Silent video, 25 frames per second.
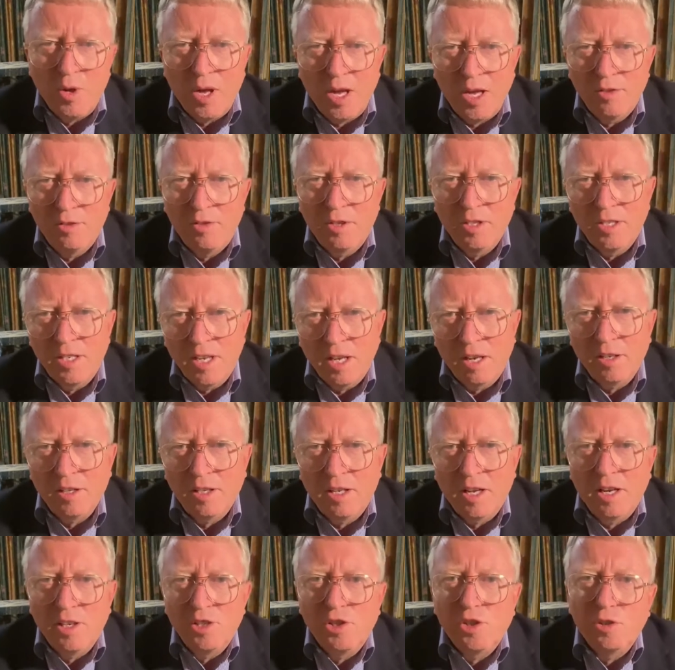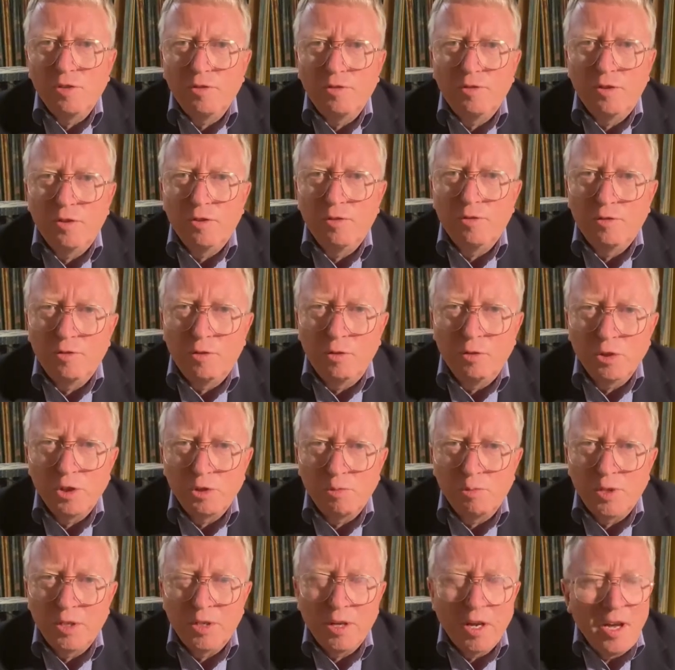had the delegation for
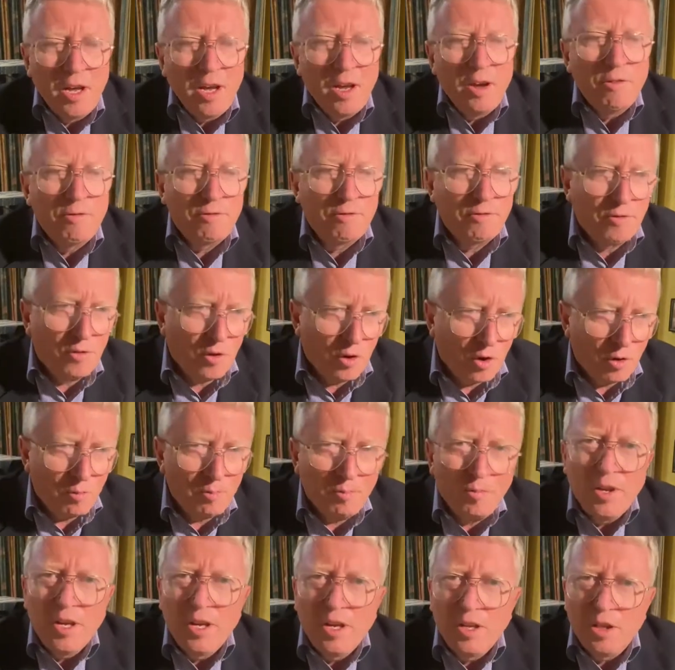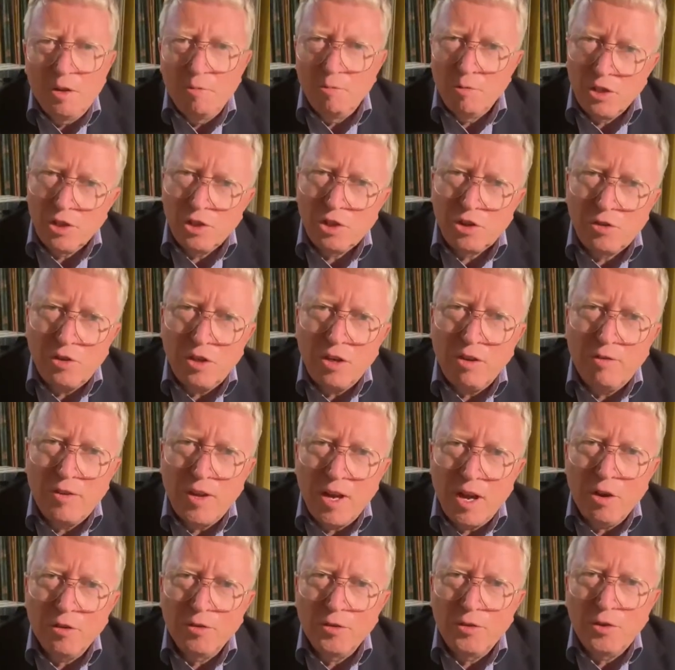enforcement from the Ministry of
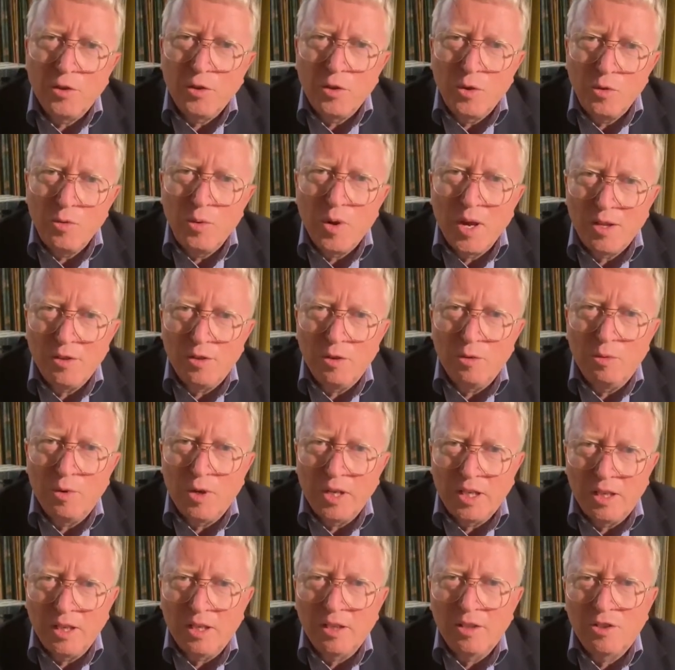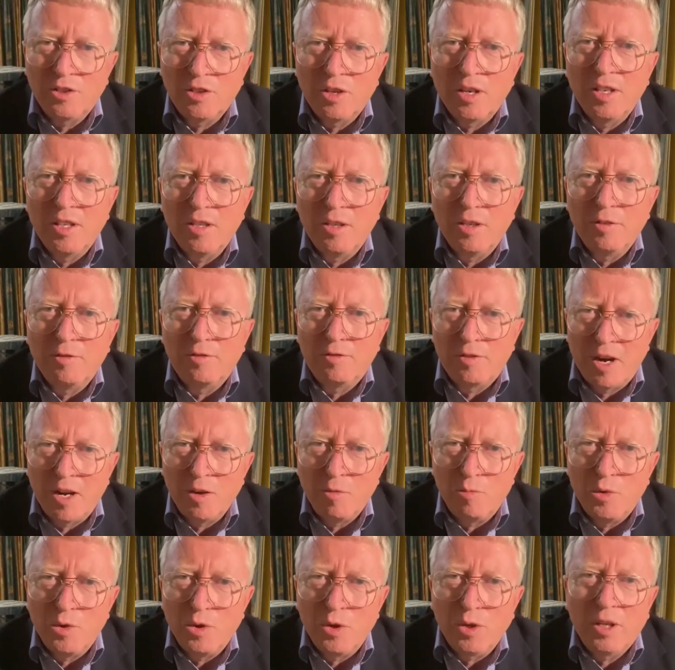Health, who had the regulatory
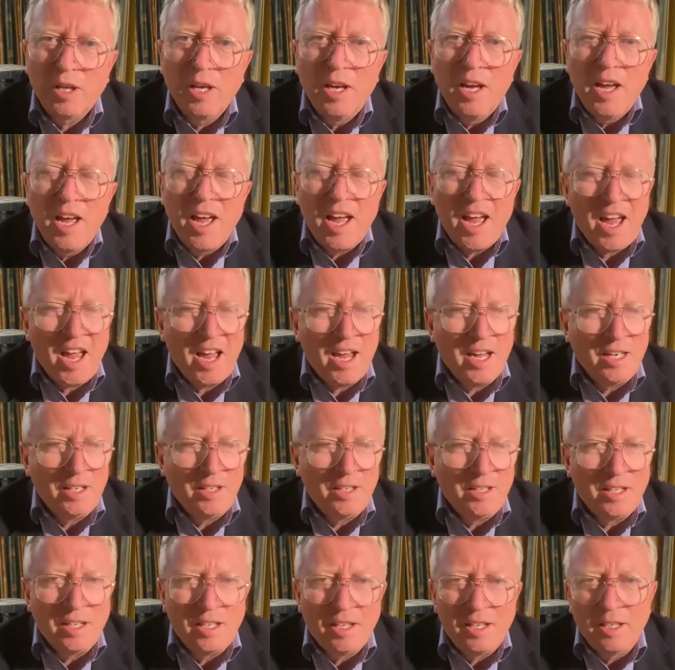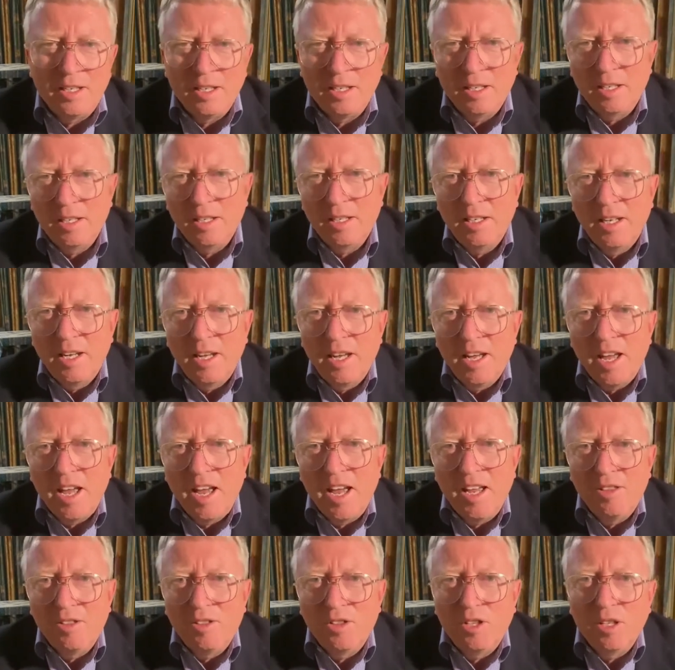framework and the
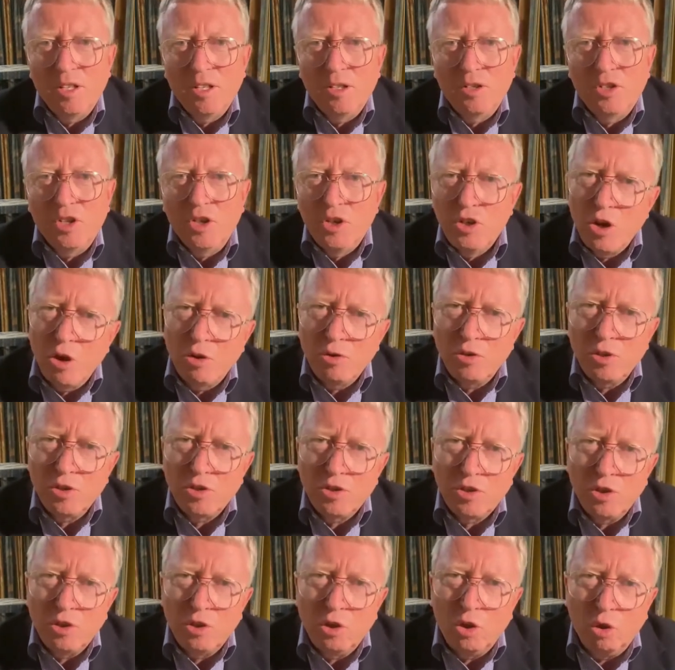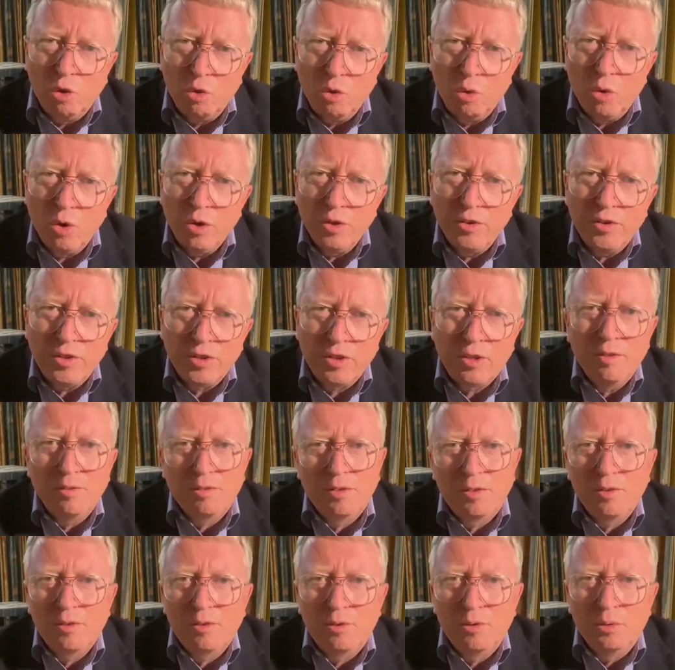notice and law
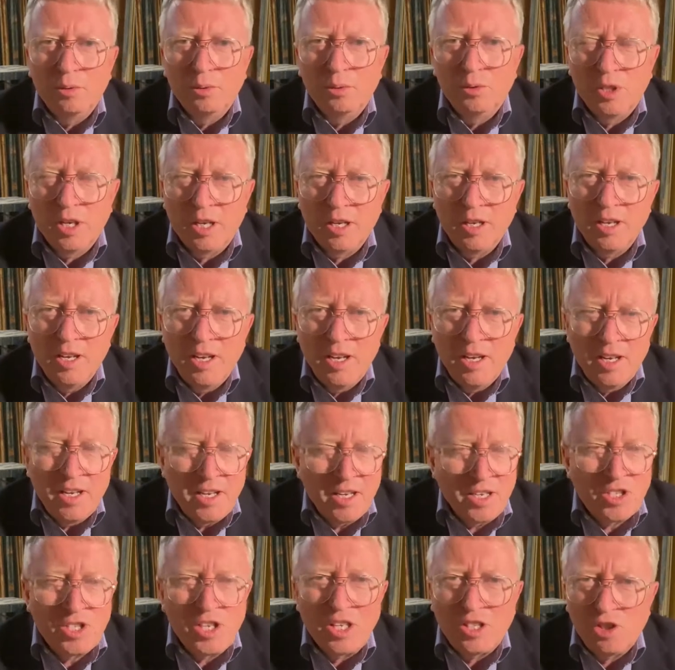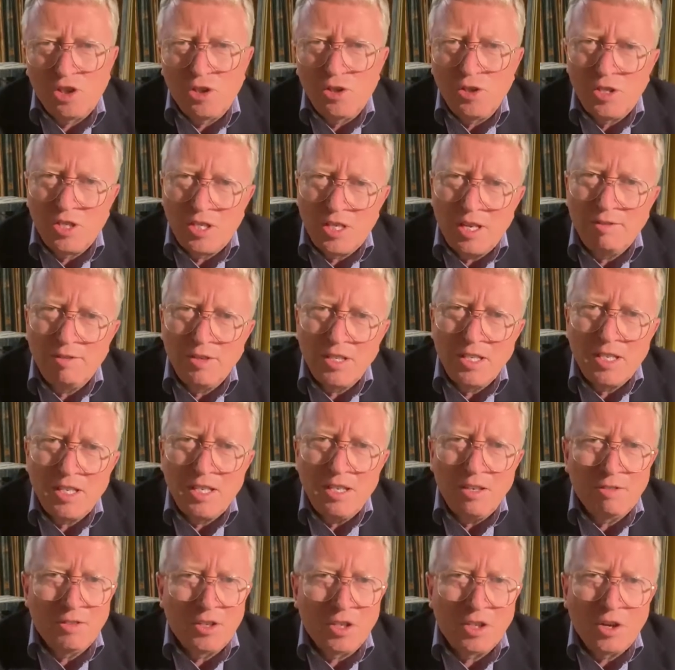called Section
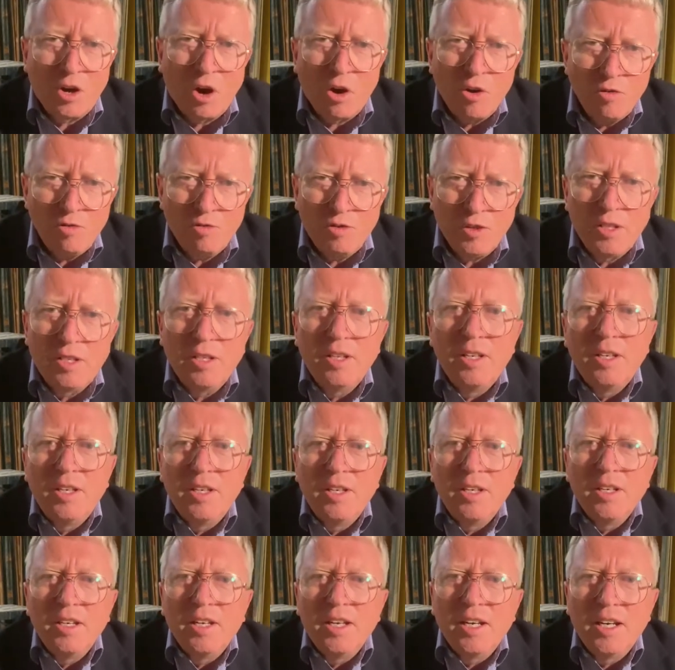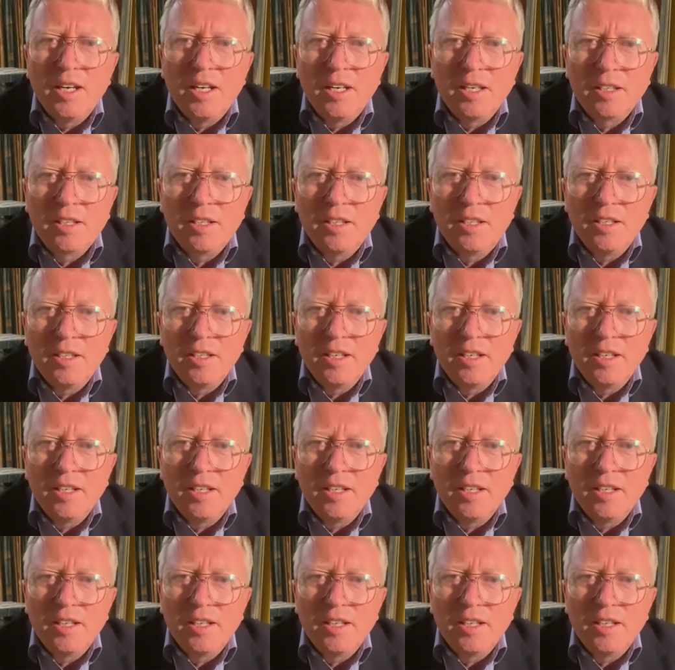70 of the COVID of